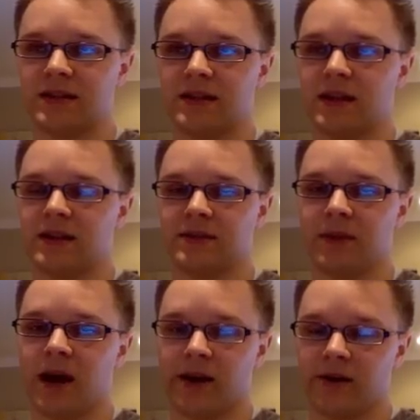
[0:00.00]
a
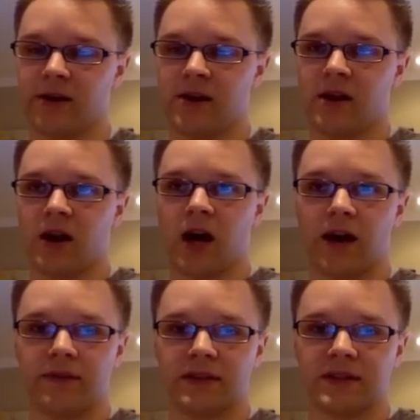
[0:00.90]
buyer,
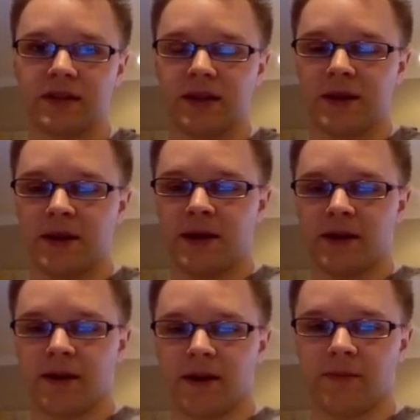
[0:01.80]
obviously.
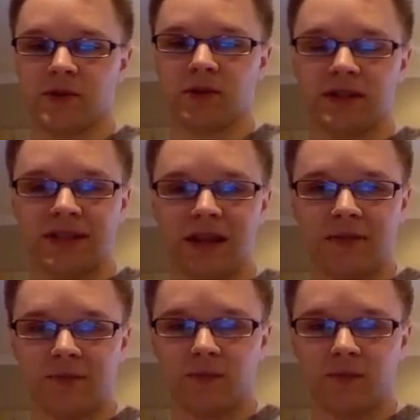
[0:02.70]
So instead,